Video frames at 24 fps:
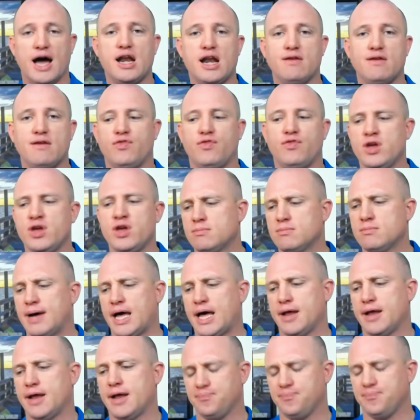think
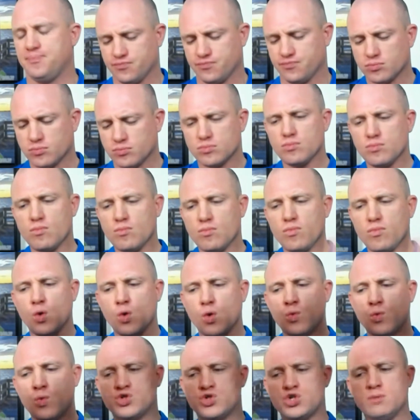about it.
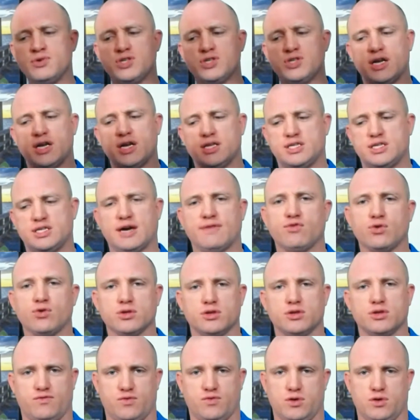She presented
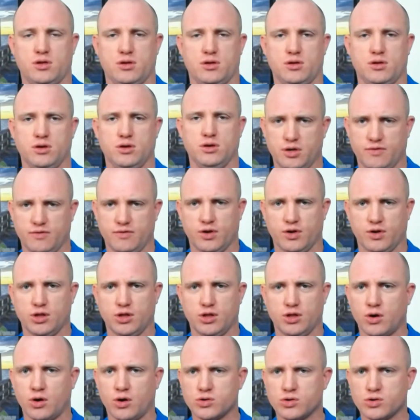several different
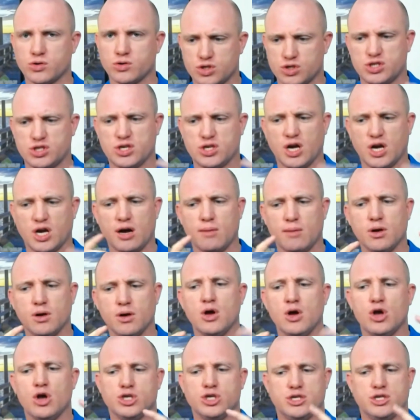logos. And some
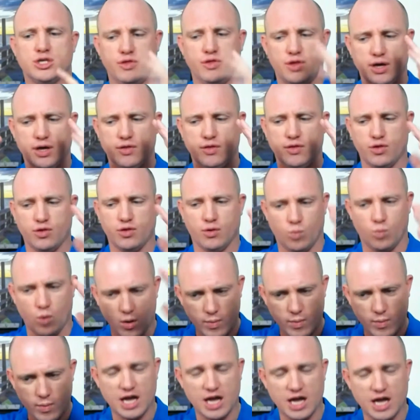the
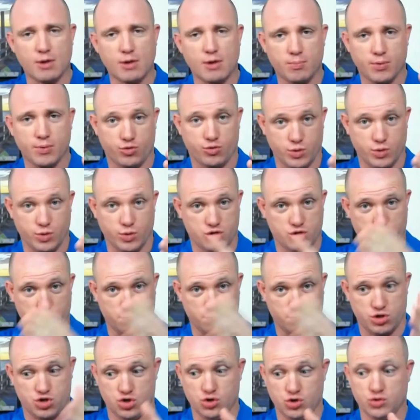one we came up with,
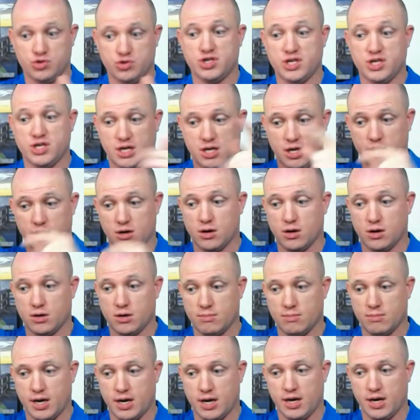which you see here on
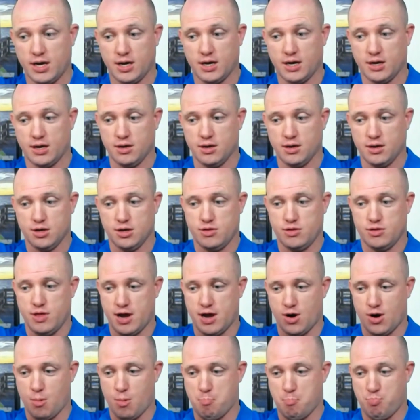my
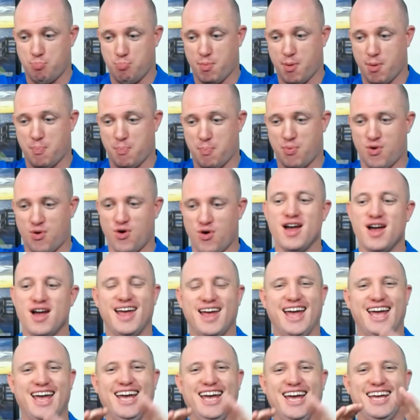there,
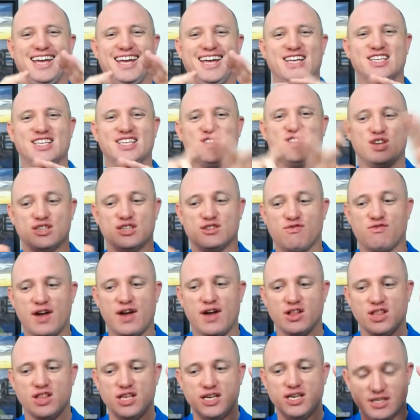is
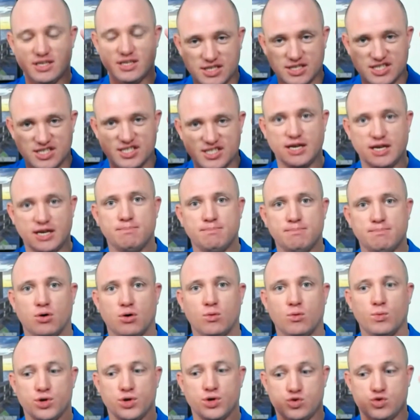fairly simple,
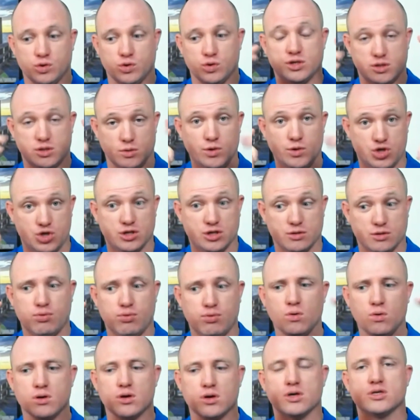which is
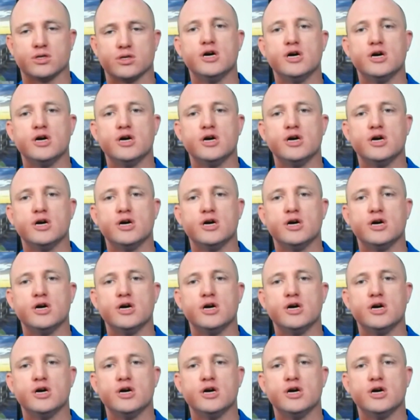important.